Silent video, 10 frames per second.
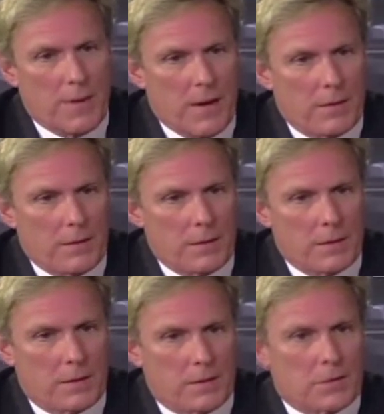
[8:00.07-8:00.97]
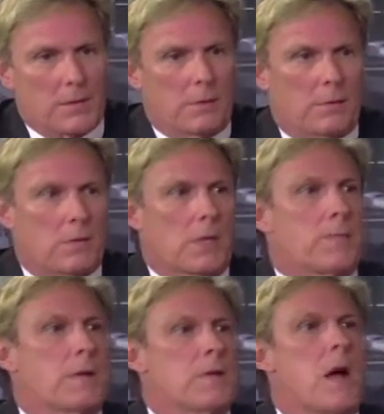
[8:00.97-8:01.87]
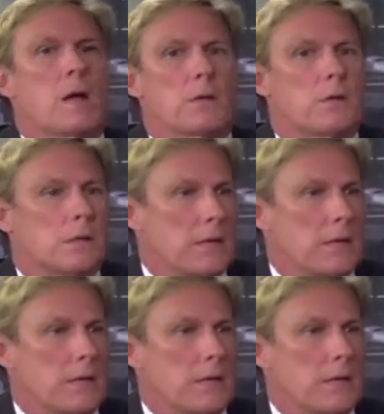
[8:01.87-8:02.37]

about is not